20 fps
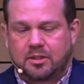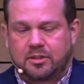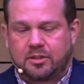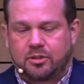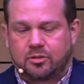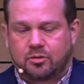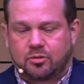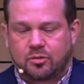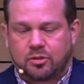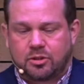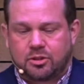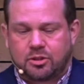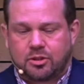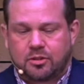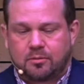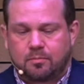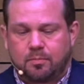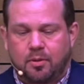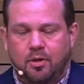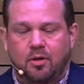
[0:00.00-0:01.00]
Dear
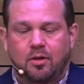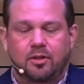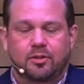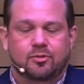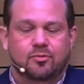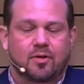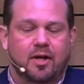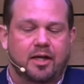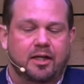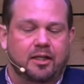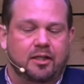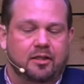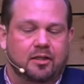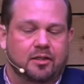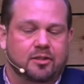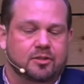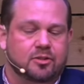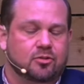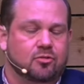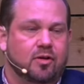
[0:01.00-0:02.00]
Christian, Paul is writing to
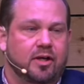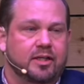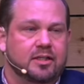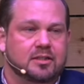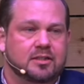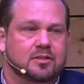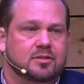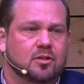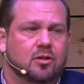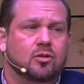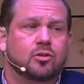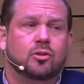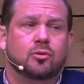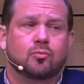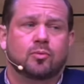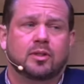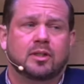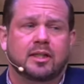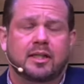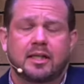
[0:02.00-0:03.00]
us, Christ is all you
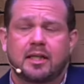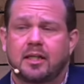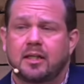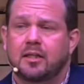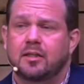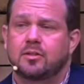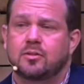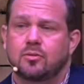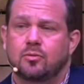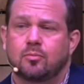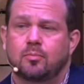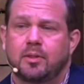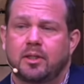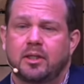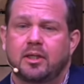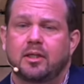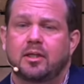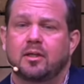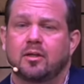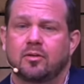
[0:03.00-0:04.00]
really need to
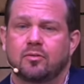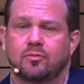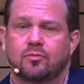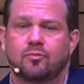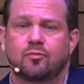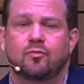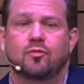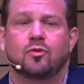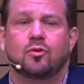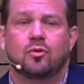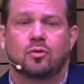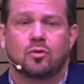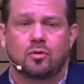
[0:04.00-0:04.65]
be full.